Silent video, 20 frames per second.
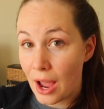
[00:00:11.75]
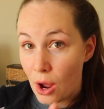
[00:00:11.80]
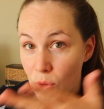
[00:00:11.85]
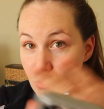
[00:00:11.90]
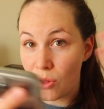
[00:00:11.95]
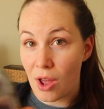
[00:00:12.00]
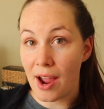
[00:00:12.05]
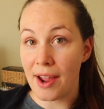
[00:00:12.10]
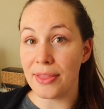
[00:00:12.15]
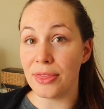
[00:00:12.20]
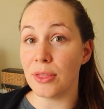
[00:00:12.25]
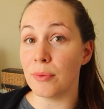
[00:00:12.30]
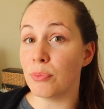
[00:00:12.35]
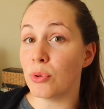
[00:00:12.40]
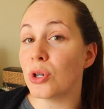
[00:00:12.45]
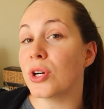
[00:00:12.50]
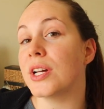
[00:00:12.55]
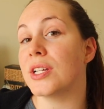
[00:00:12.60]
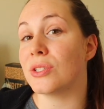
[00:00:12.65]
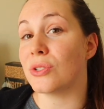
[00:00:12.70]
outline the
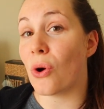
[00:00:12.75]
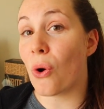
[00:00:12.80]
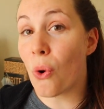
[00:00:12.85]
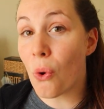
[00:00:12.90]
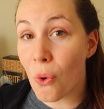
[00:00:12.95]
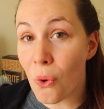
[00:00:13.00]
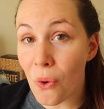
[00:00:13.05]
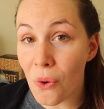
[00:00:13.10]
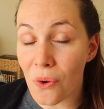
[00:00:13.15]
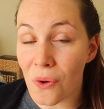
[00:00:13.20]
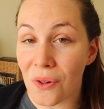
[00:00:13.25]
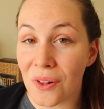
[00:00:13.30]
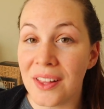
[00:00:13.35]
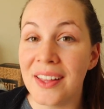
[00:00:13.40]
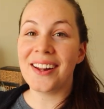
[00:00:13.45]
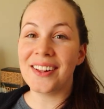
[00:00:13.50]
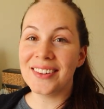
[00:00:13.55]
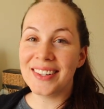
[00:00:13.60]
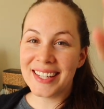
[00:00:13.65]
book as a whole and I'll